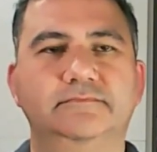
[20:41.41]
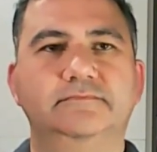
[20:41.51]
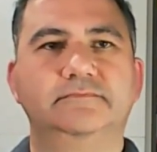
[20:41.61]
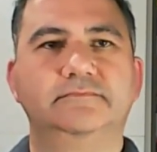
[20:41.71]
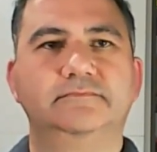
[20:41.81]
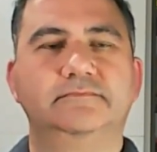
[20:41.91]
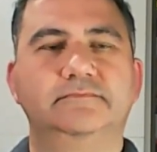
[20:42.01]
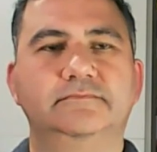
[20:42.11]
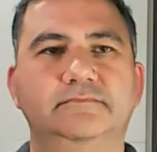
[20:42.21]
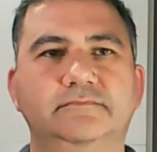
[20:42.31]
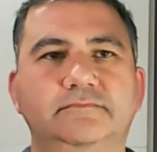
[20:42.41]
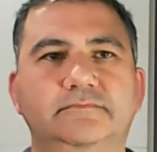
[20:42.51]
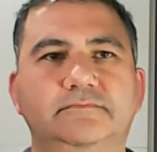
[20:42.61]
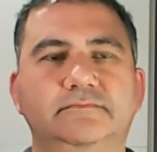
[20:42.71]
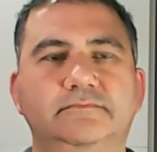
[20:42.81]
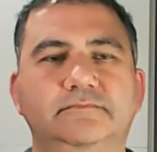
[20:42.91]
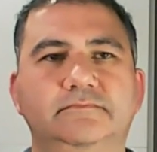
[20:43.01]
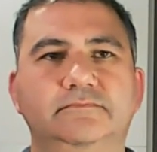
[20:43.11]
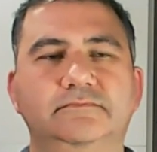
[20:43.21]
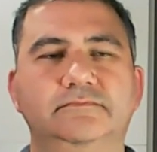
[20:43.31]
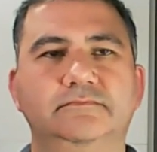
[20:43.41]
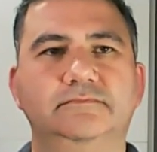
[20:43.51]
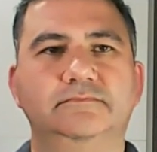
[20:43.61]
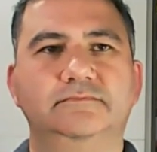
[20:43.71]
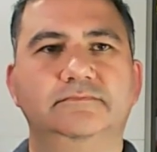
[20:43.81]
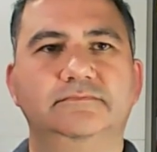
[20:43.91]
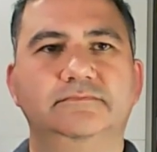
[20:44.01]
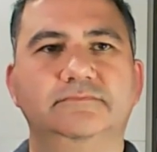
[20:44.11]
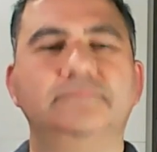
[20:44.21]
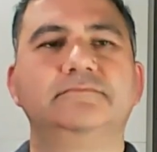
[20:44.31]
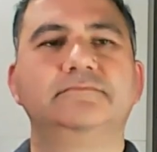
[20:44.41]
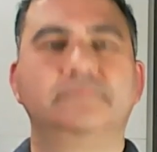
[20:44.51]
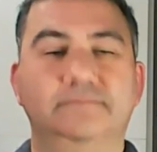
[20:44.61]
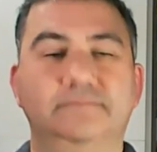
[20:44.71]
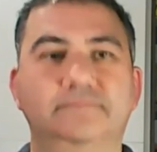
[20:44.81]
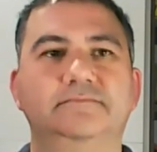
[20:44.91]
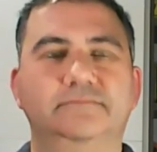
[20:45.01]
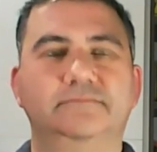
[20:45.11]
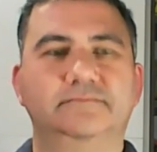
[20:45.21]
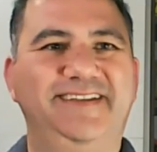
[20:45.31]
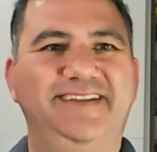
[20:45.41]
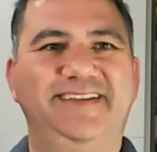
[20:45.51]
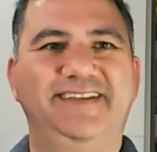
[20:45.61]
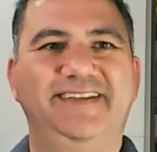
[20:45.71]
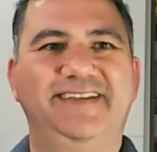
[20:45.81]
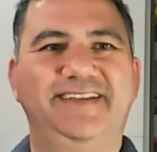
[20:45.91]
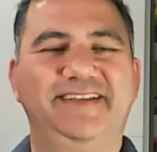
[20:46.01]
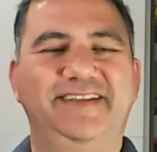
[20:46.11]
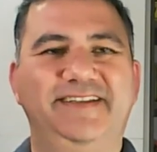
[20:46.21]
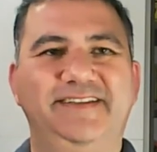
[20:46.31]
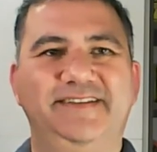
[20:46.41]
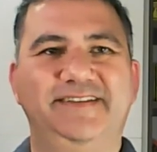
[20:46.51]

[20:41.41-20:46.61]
(silent)